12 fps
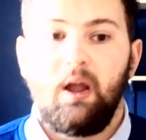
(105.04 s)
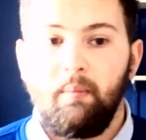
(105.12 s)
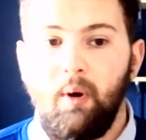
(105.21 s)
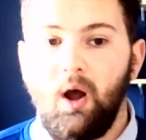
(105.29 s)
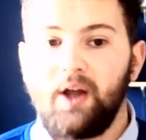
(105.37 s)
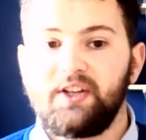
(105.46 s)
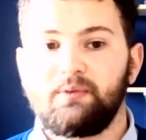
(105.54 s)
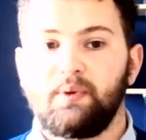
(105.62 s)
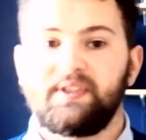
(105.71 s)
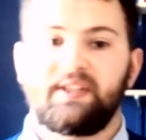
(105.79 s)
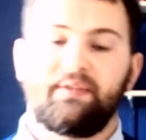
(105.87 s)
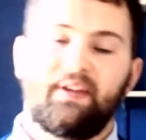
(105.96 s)
But I just
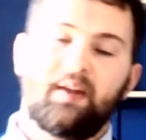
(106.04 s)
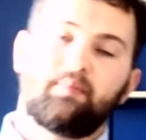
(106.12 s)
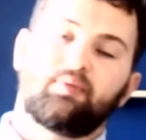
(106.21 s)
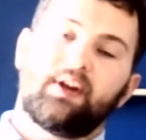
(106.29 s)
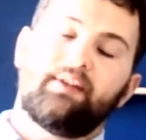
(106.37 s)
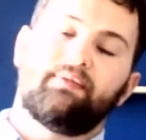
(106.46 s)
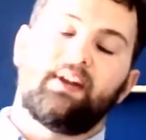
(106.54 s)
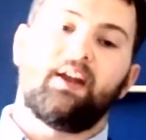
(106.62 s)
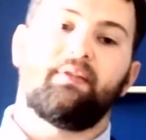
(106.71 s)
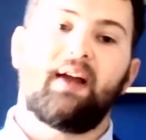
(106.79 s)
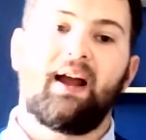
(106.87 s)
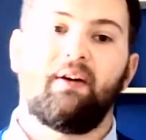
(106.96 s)
wanted to think briefly
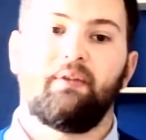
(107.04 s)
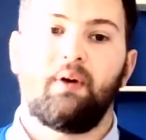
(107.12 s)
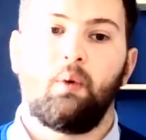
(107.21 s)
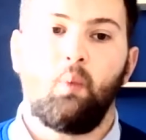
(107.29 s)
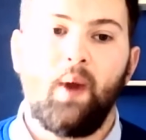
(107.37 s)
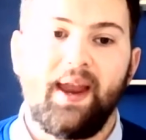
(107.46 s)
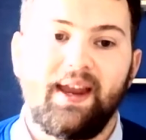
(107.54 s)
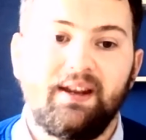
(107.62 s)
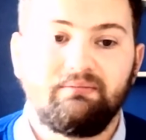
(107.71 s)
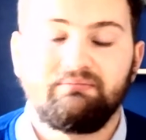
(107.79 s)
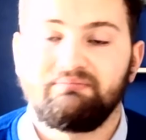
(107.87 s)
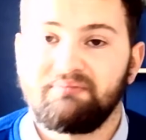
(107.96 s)
of how we,
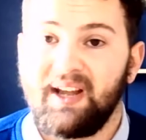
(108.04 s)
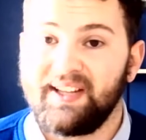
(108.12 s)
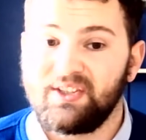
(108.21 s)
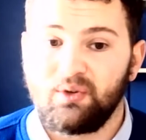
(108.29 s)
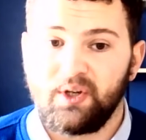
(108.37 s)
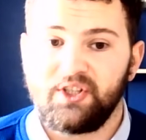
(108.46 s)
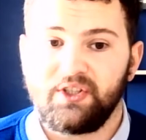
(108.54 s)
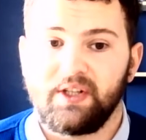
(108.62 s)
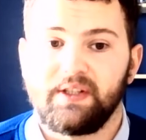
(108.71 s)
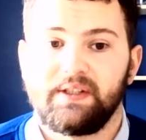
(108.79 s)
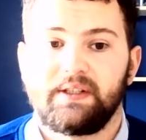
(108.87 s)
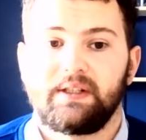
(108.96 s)
as
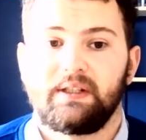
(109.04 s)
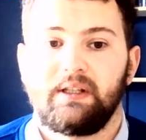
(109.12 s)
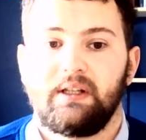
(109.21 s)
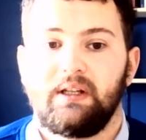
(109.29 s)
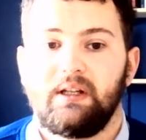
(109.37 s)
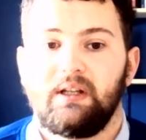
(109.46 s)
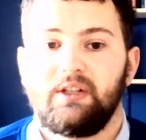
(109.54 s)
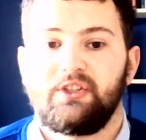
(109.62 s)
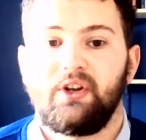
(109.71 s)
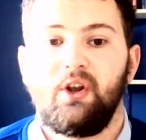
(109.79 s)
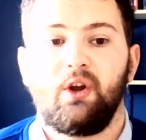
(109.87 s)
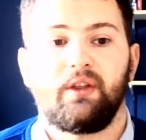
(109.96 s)
Christians,
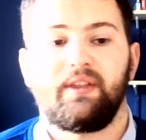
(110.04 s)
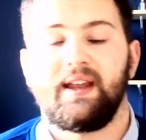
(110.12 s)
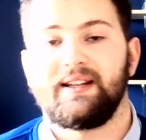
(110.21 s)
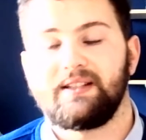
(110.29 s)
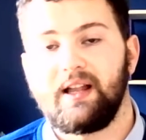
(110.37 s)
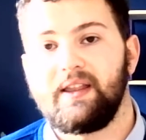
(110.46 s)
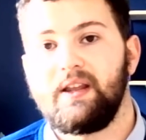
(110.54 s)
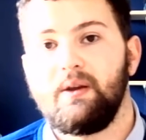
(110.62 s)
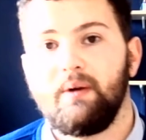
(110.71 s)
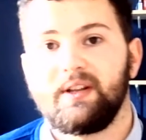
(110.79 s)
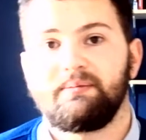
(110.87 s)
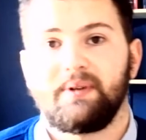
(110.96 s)
should look at things like the
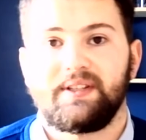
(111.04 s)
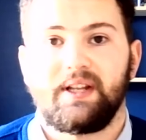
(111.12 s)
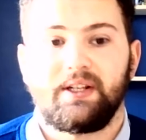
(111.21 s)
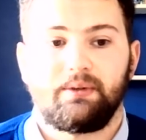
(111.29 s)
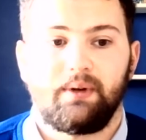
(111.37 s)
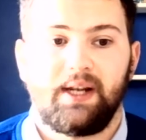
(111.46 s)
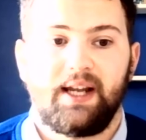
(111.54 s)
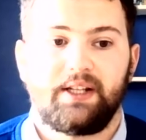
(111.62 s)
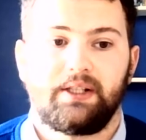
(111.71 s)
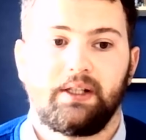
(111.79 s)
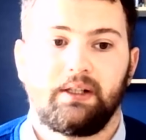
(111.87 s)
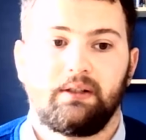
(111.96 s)
US presidential
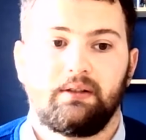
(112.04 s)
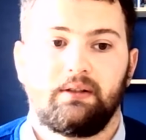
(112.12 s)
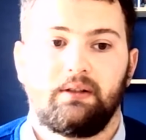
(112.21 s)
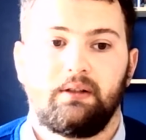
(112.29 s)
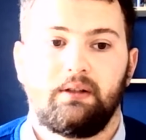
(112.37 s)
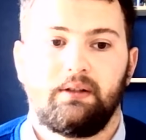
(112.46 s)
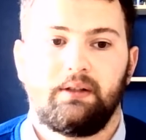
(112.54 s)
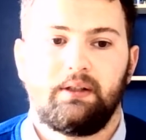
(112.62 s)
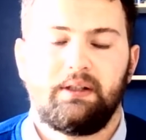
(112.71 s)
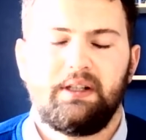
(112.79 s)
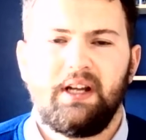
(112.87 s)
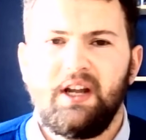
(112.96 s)
election.
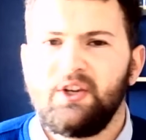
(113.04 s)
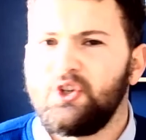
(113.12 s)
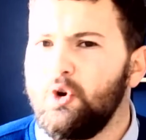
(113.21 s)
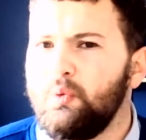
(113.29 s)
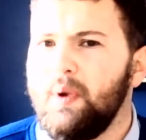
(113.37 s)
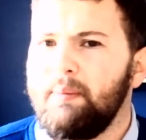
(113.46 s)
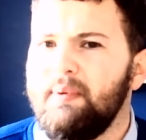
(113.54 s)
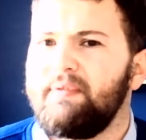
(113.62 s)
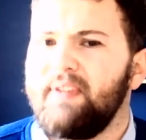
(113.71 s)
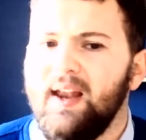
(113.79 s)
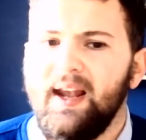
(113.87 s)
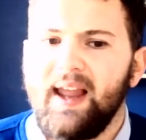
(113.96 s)
Should we be
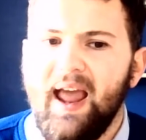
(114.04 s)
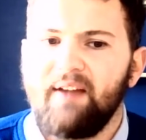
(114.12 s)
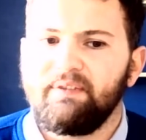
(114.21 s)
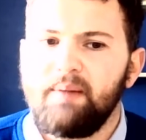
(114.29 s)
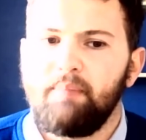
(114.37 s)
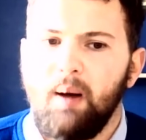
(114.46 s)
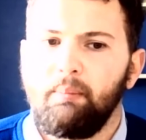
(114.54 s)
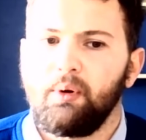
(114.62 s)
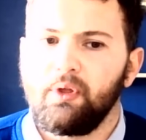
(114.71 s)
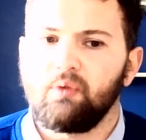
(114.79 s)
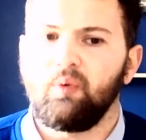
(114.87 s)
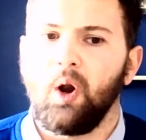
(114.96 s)
feeling every bump on
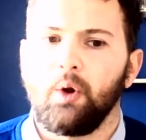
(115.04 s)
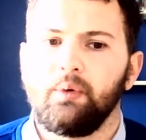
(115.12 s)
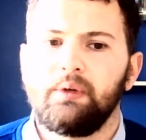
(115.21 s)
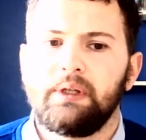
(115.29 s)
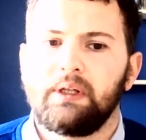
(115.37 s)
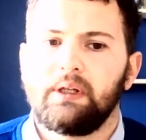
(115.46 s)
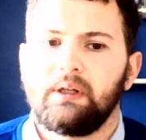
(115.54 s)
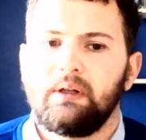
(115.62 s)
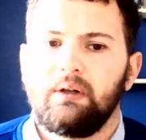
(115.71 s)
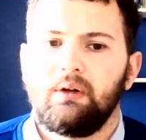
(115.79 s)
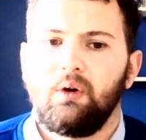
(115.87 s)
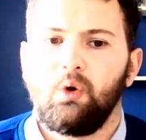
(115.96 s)
the road
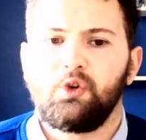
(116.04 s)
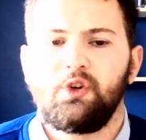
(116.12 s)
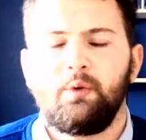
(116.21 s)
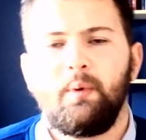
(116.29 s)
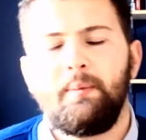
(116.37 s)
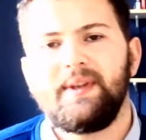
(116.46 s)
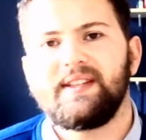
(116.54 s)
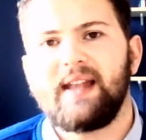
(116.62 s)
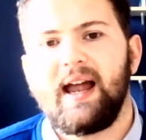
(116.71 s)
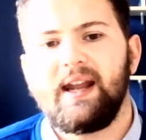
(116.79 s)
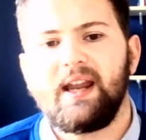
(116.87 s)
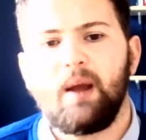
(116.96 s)
or should we be
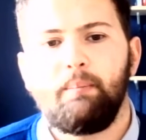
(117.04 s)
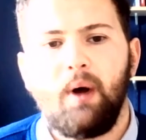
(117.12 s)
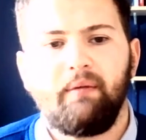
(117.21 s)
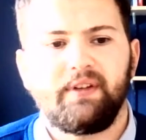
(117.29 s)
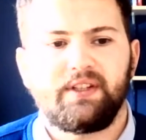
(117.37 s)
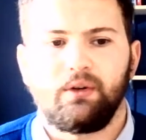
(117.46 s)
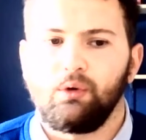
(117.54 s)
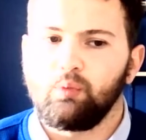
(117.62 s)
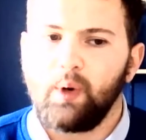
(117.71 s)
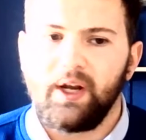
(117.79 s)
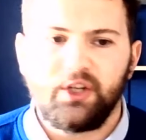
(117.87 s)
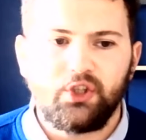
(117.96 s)
standing above it all,
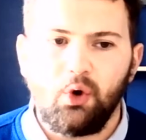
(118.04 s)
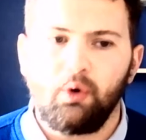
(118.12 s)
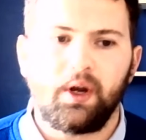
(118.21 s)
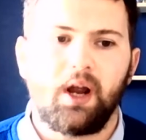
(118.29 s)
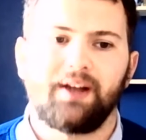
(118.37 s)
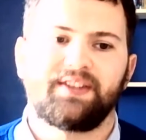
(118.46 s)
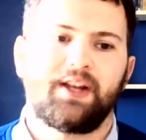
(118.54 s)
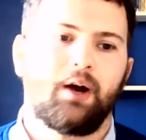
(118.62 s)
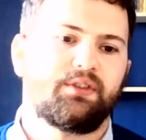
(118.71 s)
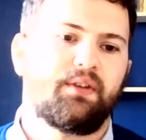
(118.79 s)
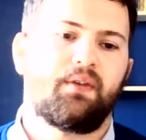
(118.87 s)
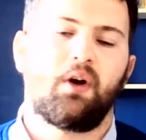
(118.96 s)
reassuring
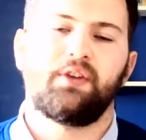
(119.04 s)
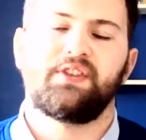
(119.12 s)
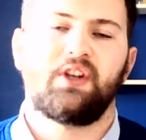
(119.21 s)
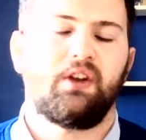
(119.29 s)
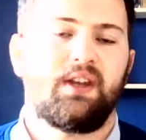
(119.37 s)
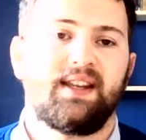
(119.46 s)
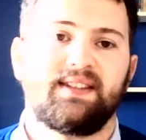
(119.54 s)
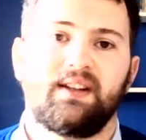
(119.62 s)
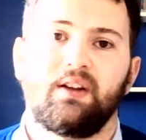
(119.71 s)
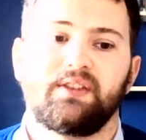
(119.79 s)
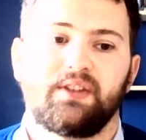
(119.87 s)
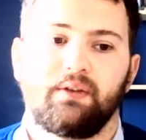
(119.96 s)
ourselves of God's goodness and
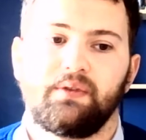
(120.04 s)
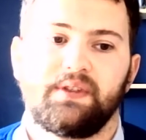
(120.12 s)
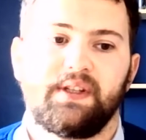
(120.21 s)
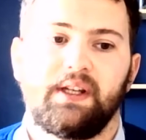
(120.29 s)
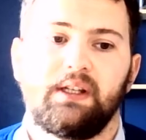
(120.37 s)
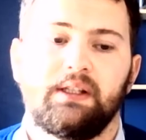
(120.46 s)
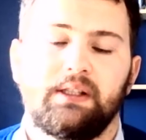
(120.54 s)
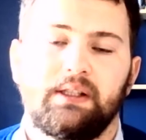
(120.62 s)
God's sovereignty?